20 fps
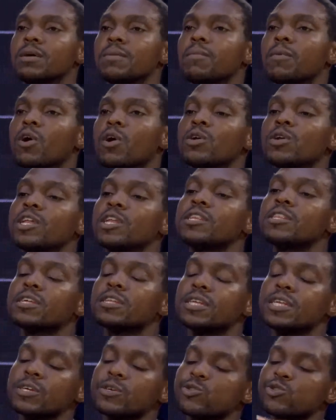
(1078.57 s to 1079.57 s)
But underneath the
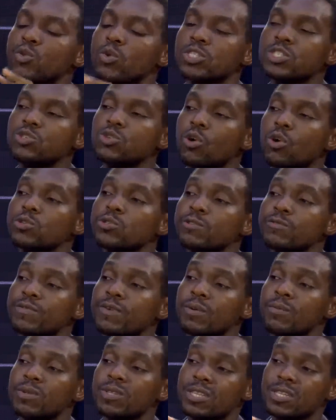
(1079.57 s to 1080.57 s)
nails, what you also
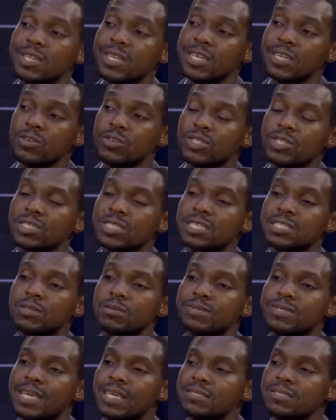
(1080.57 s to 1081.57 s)
find with the nails is that
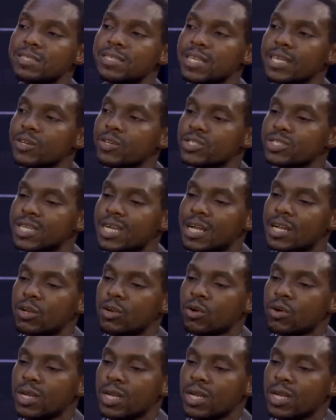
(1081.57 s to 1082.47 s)
sometimes the nails now look